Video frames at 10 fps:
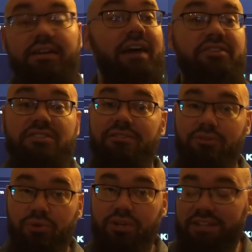Obviously,
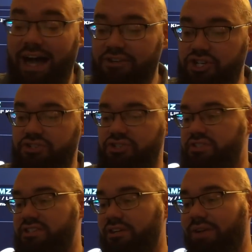Luka Doncic
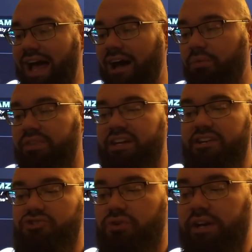is still out with an
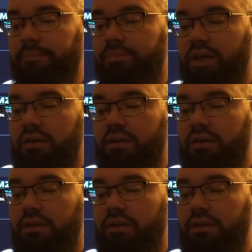injury,